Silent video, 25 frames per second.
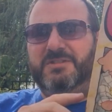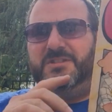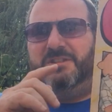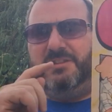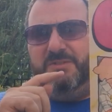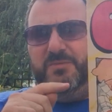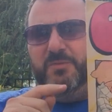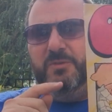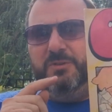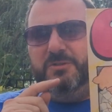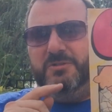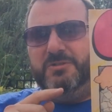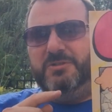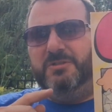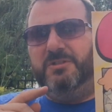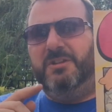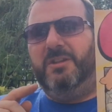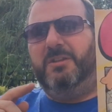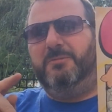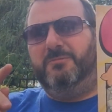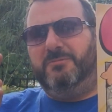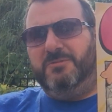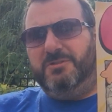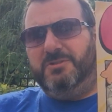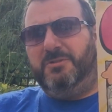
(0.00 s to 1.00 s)
was this version,
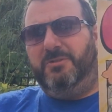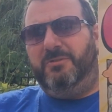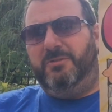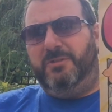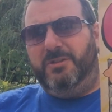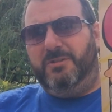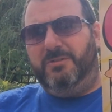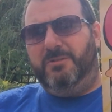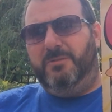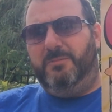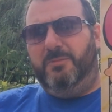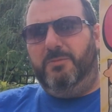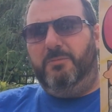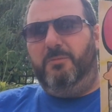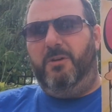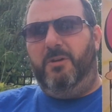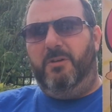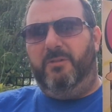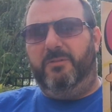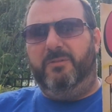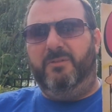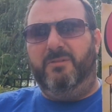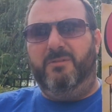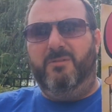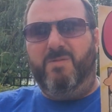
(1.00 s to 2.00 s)
then there was Oink
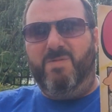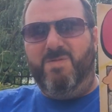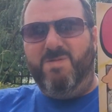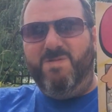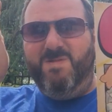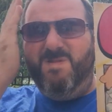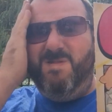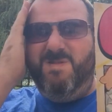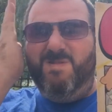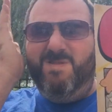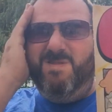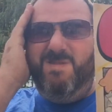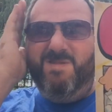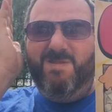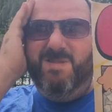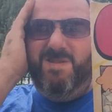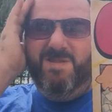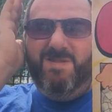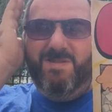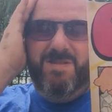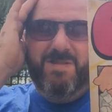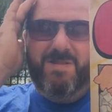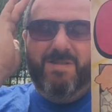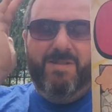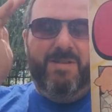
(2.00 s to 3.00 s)

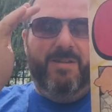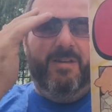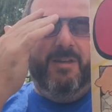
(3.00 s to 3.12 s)
#1.